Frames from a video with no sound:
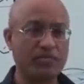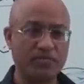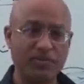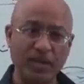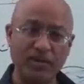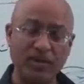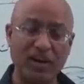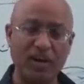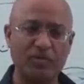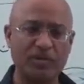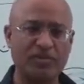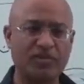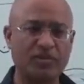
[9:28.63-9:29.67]
central
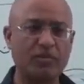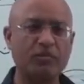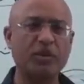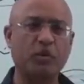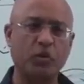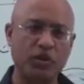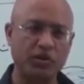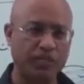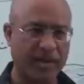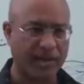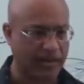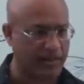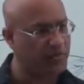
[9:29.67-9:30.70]
nervous system including
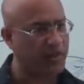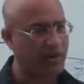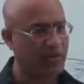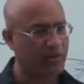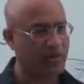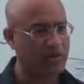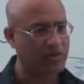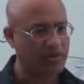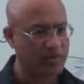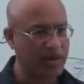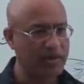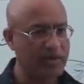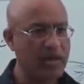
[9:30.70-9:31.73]
brain and spinal cord
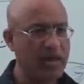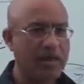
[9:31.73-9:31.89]
right